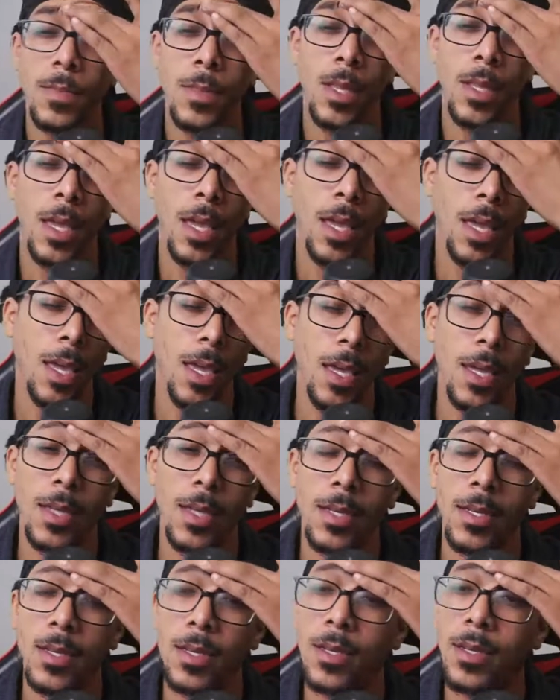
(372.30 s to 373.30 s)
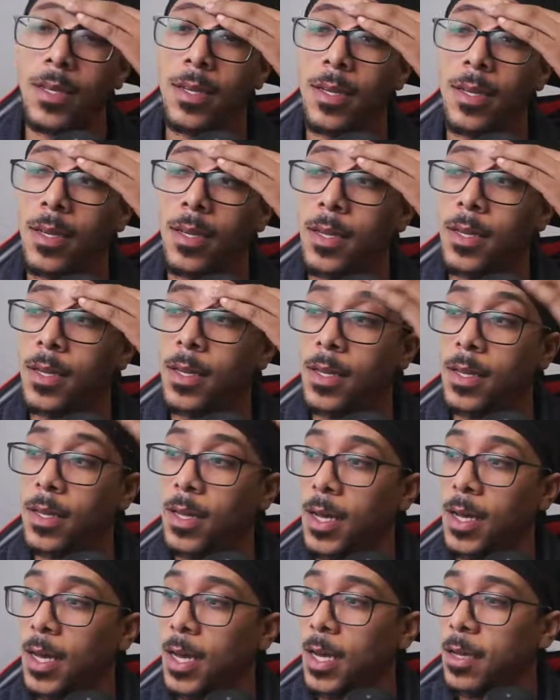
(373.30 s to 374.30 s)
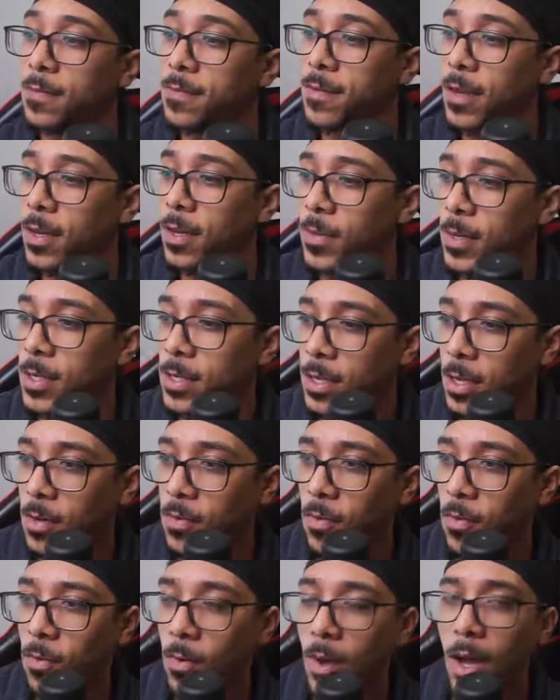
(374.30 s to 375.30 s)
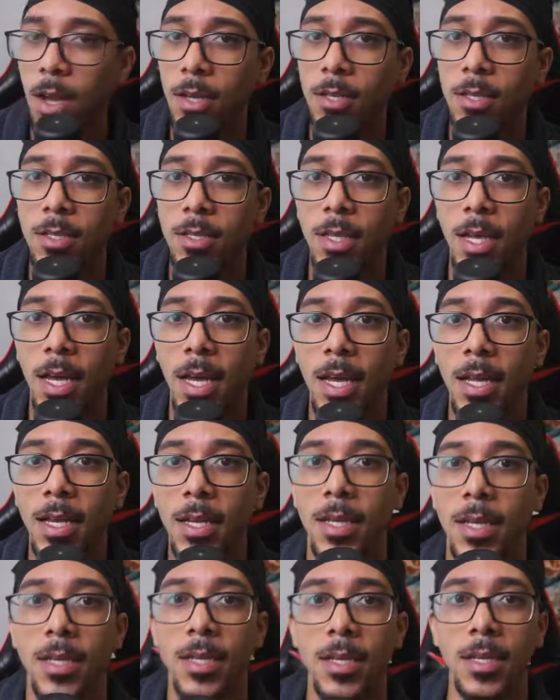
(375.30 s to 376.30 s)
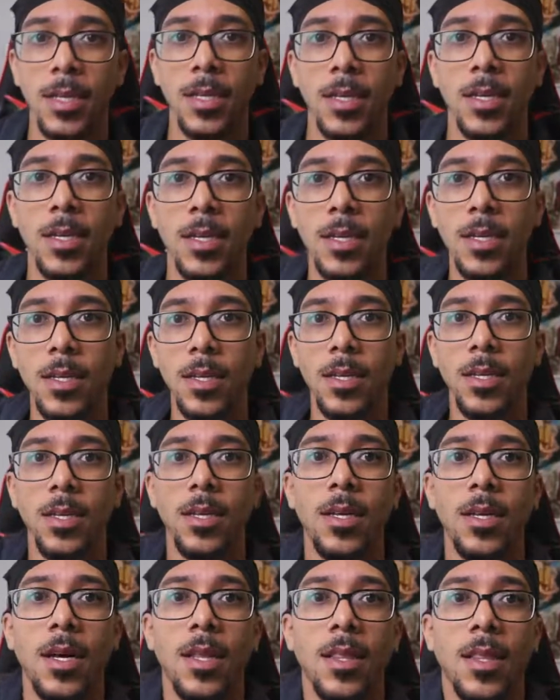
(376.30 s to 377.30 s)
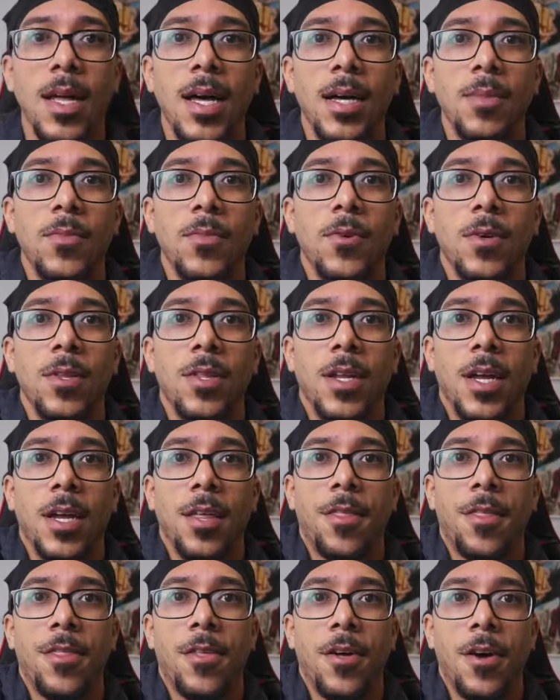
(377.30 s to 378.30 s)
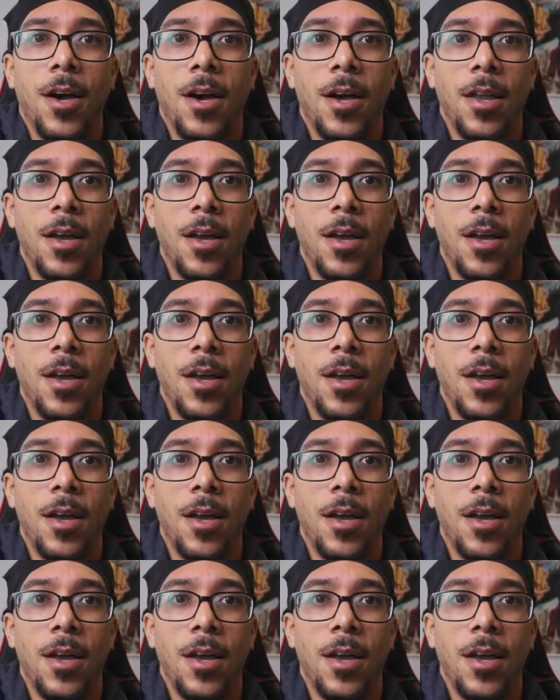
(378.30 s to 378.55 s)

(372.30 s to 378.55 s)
And I found myself watching that a lot more than I thought